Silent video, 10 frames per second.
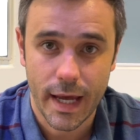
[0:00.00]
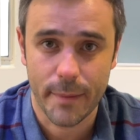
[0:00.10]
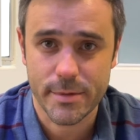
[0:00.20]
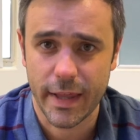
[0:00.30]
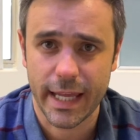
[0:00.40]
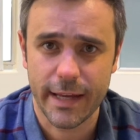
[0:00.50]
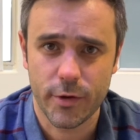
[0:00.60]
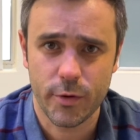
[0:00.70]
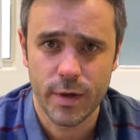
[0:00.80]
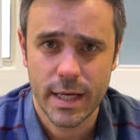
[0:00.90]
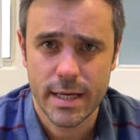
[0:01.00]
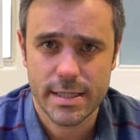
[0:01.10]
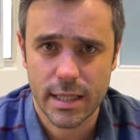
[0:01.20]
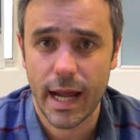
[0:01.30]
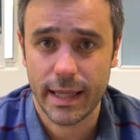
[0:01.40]
So they give you
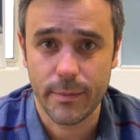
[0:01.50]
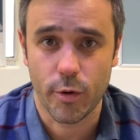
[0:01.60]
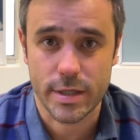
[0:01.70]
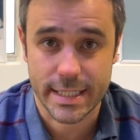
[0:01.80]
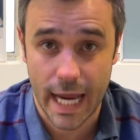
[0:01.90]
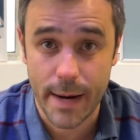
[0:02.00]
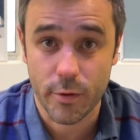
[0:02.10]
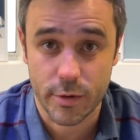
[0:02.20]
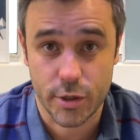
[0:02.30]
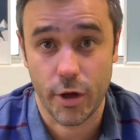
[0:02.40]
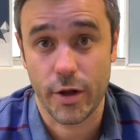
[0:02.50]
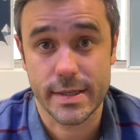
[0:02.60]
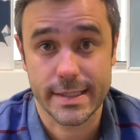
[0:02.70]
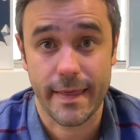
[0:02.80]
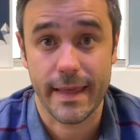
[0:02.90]
slightly more stable
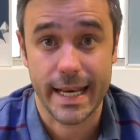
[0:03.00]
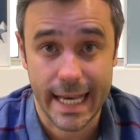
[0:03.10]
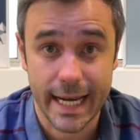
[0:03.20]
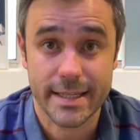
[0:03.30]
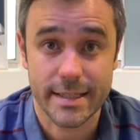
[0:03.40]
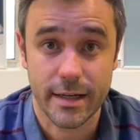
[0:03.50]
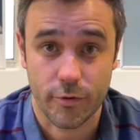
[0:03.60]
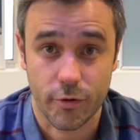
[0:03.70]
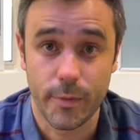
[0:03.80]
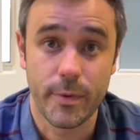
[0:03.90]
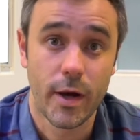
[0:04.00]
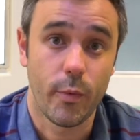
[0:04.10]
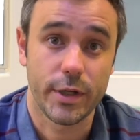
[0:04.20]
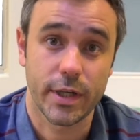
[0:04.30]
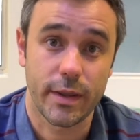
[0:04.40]
returns than the next group,
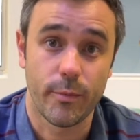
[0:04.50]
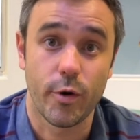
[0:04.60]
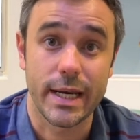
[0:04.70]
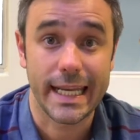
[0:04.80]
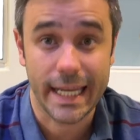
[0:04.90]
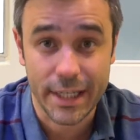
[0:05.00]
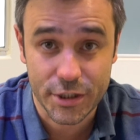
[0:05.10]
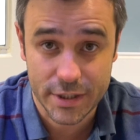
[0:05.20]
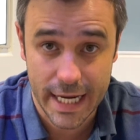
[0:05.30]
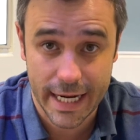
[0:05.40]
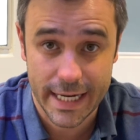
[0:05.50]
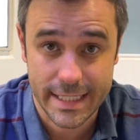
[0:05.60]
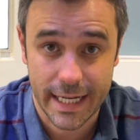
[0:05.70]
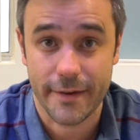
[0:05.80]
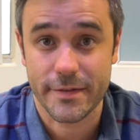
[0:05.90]
which are the more niche tech
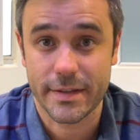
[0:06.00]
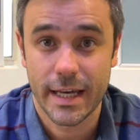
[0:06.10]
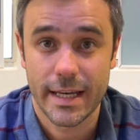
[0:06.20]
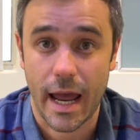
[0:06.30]
ETFs.